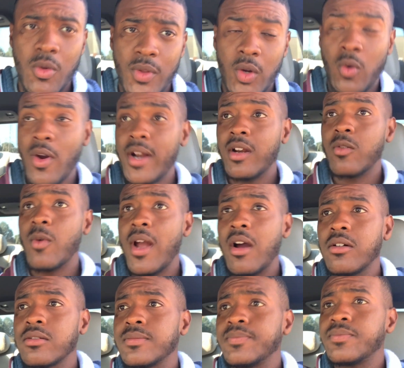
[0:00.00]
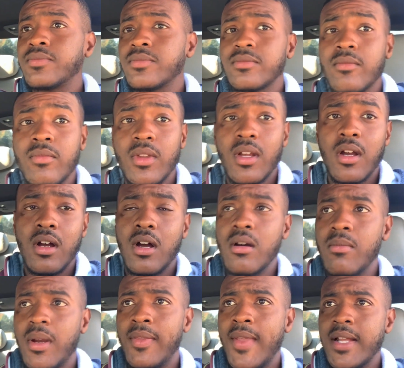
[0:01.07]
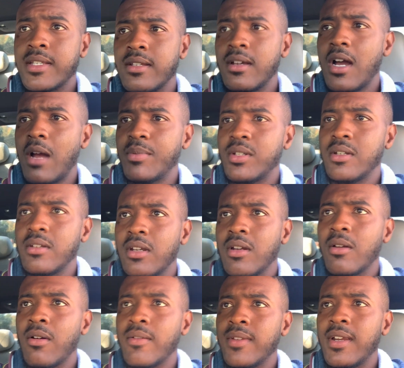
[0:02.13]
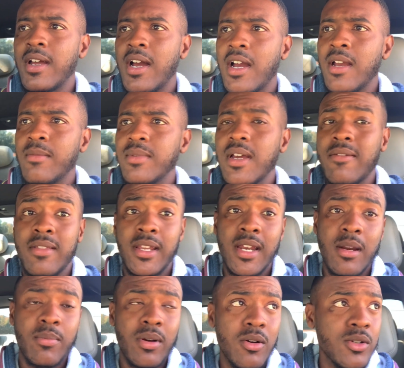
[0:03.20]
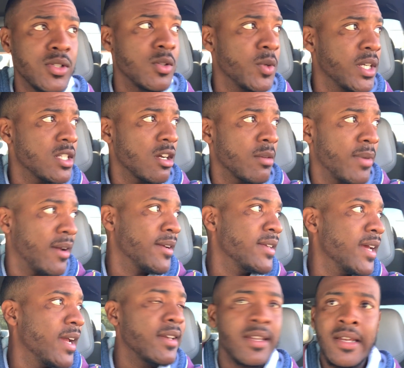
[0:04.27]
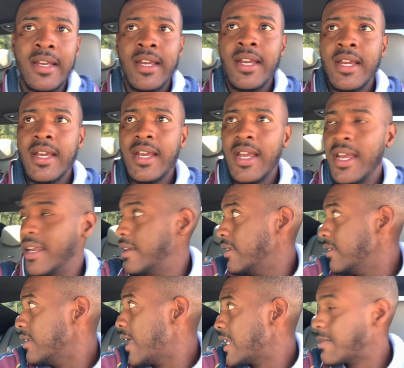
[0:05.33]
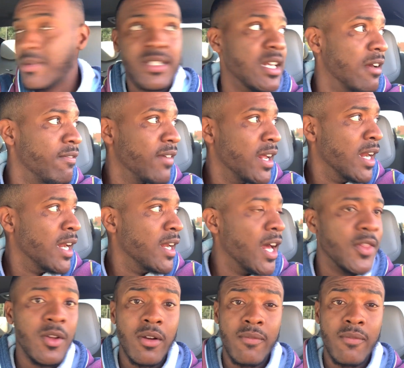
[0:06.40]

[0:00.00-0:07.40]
the credit route. And that's an option, that I am definitely not opposed to. We can talk about debt and that type of stuff in another